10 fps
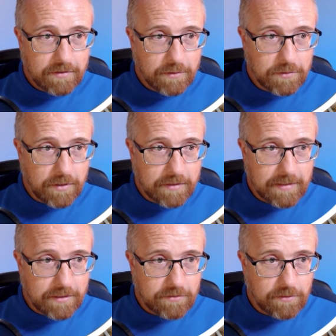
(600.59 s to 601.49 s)
those alt
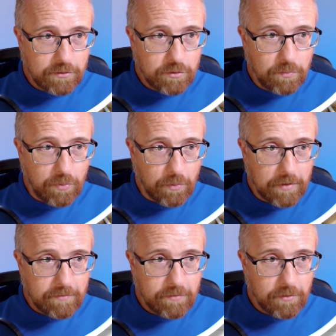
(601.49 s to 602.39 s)
text a little too
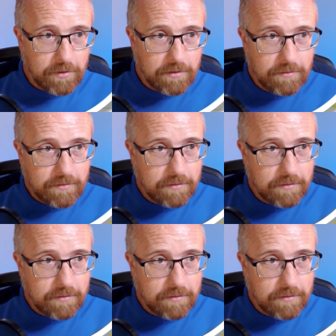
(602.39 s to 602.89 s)
boring for you,